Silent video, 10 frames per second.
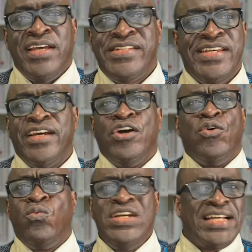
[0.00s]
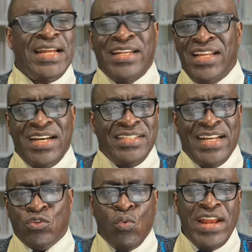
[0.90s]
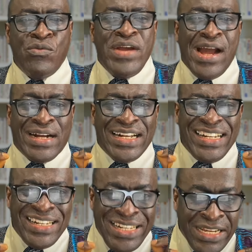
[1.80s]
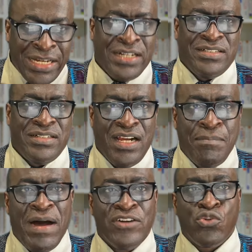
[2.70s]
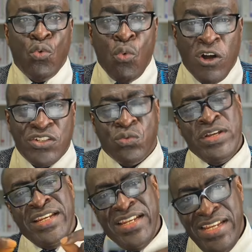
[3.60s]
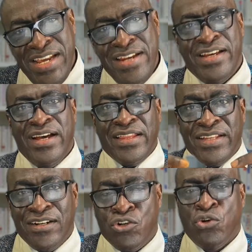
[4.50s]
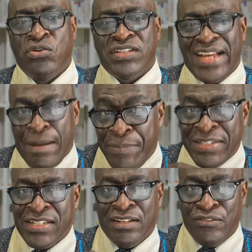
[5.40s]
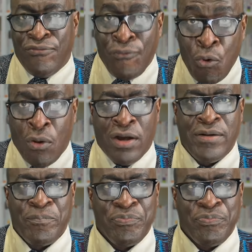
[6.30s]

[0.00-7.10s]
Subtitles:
You see, we can learn that when we are clear about what we need the growth capital for,